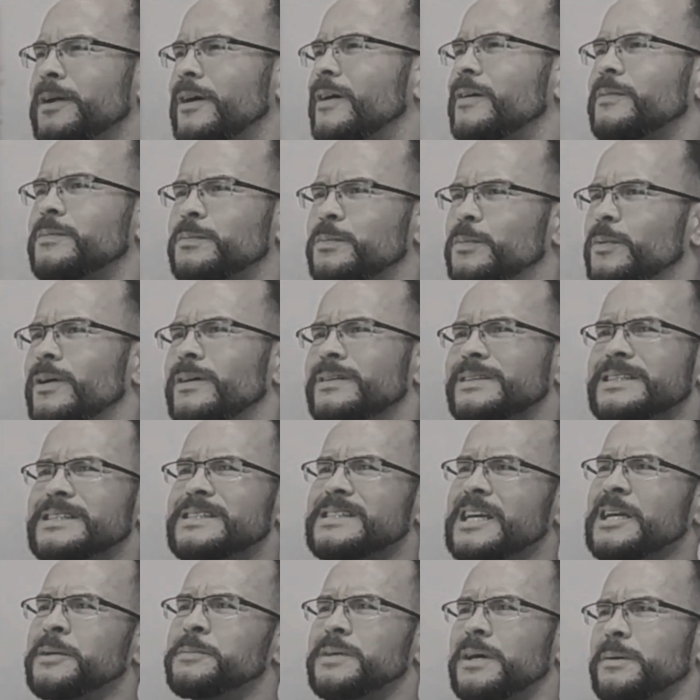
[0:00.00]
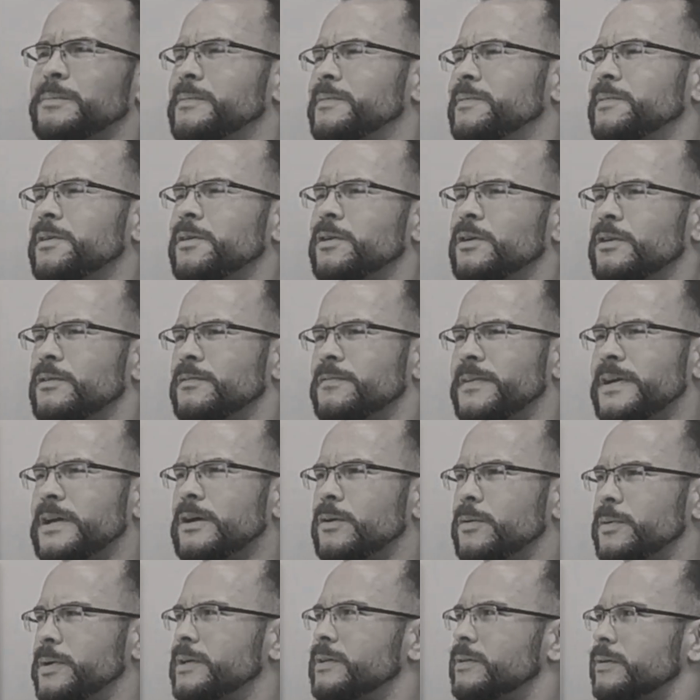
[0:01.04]
at the same time, I've never heard of
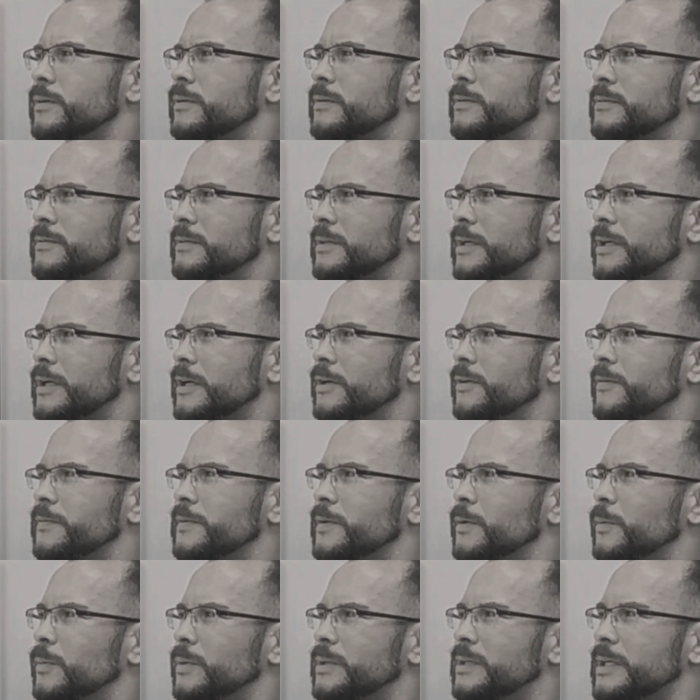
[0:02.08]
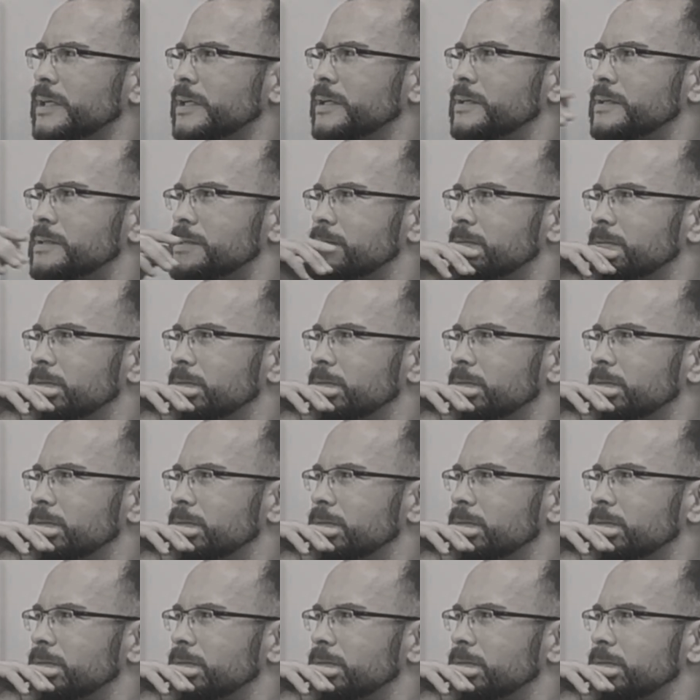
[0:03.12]
Faygo either. Like, I don't even know what that is.